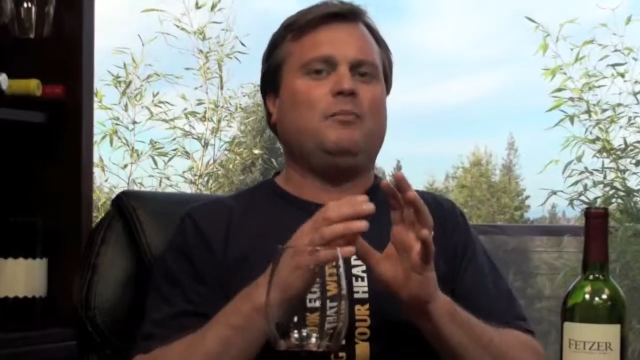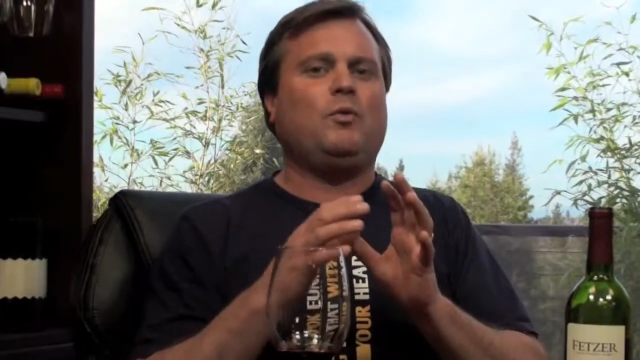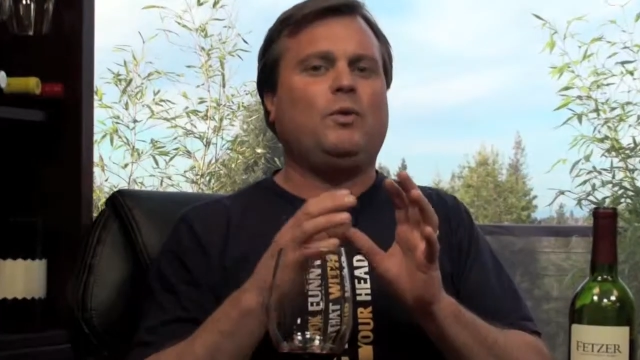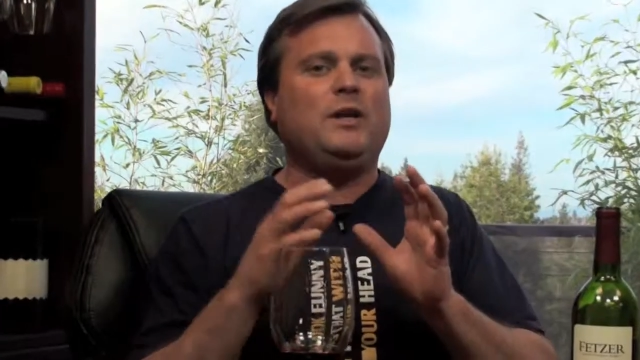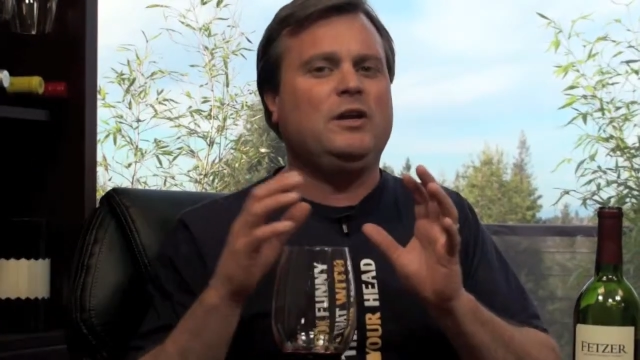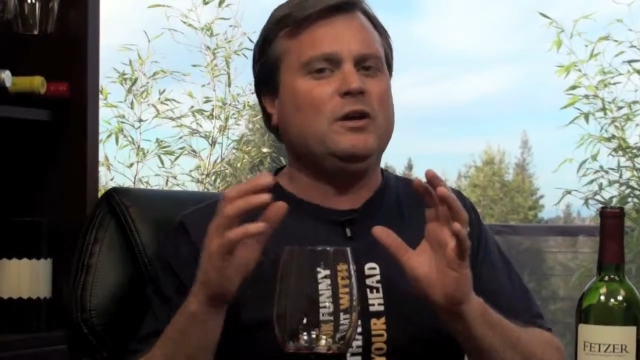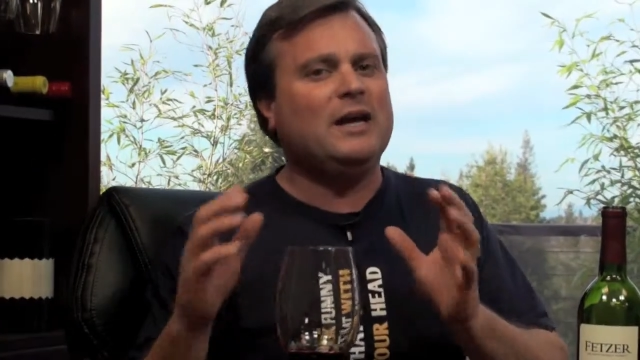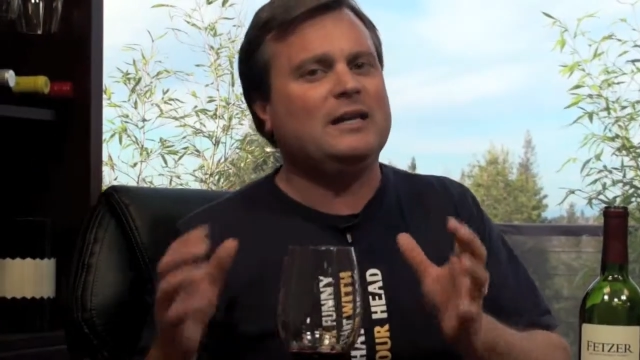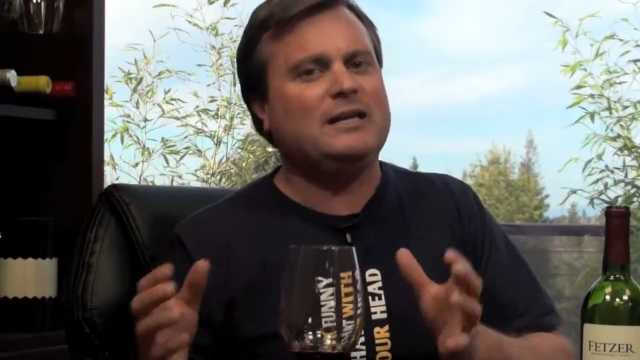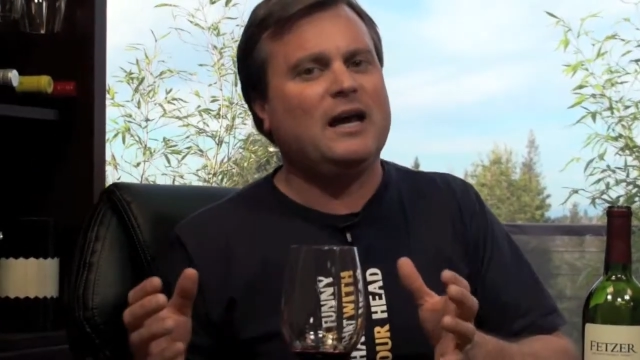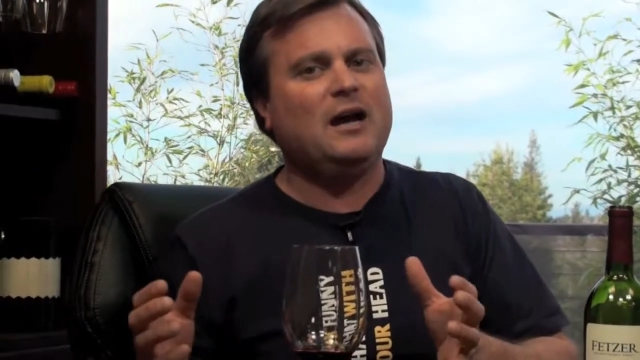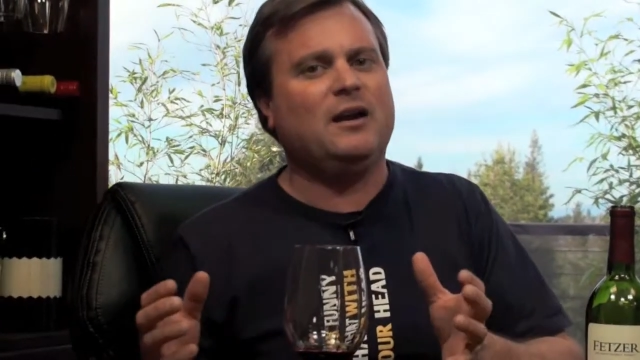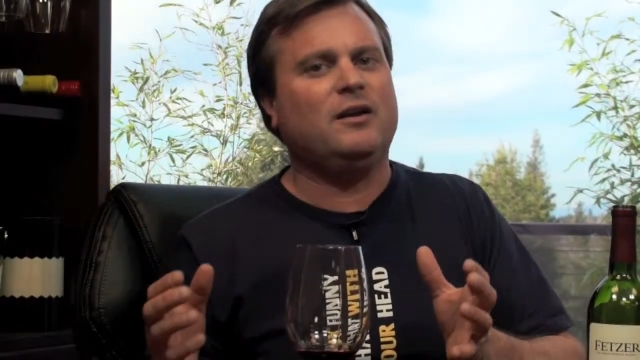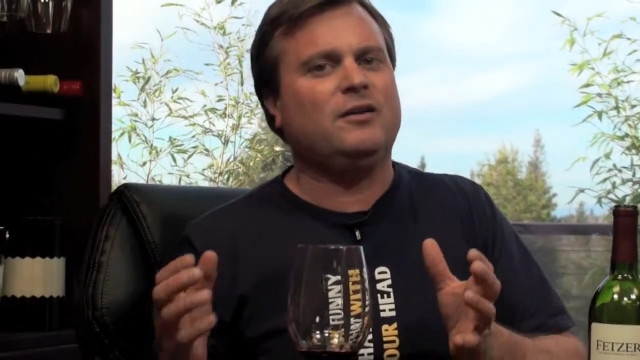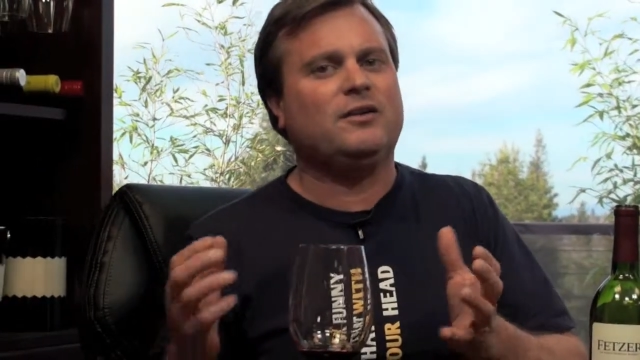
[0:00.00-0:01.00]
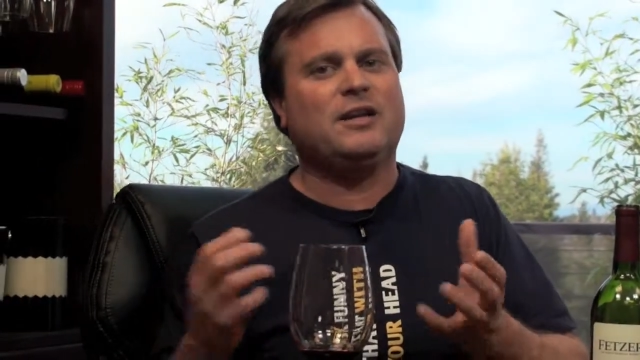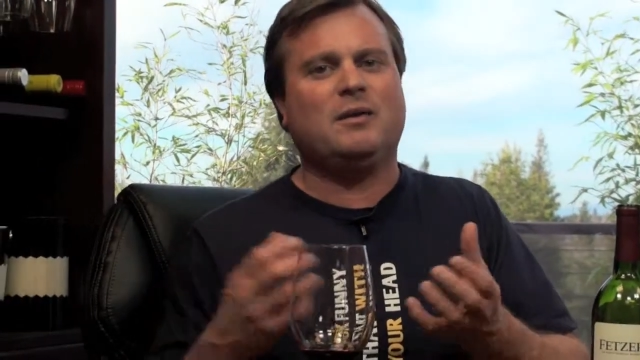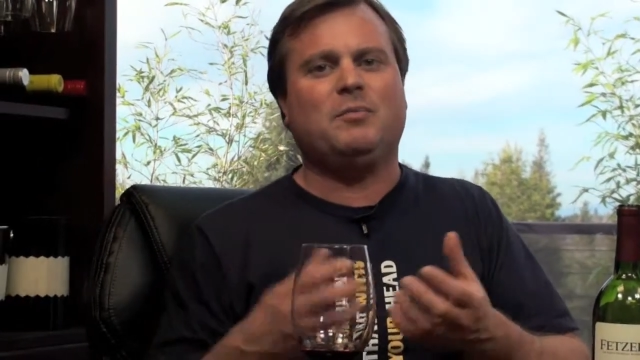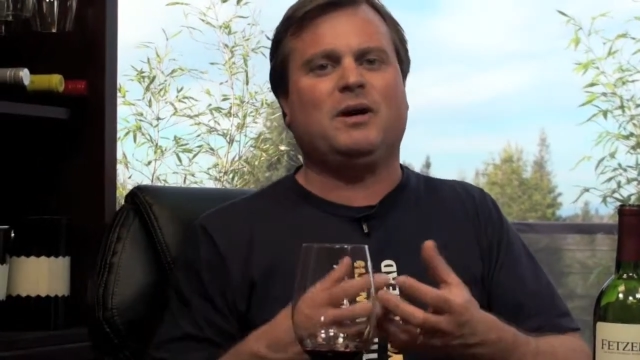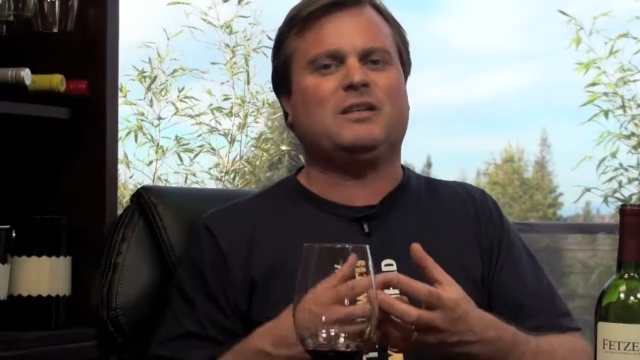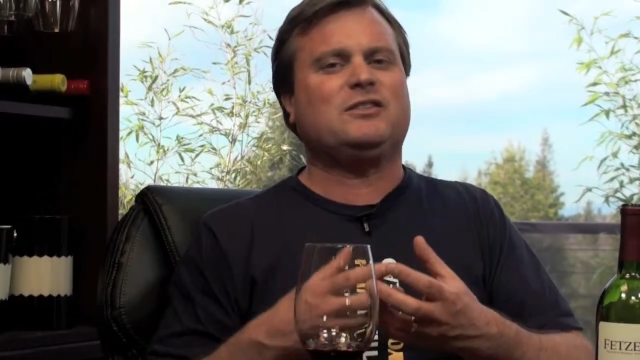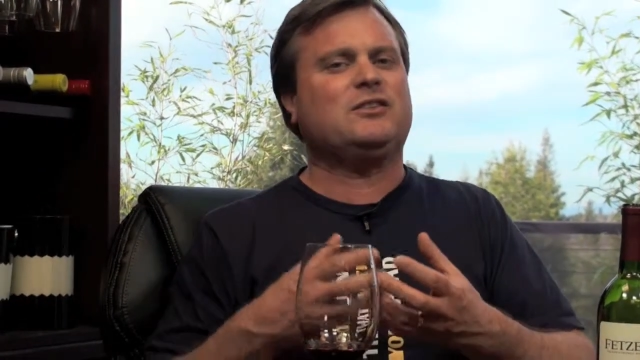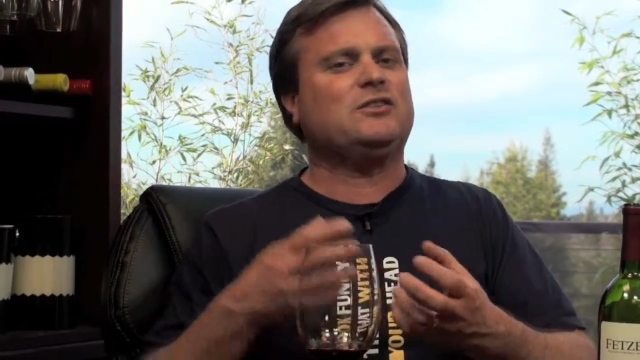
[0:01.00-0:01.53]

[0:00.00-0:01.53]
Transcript: when you get down under 10 bucks,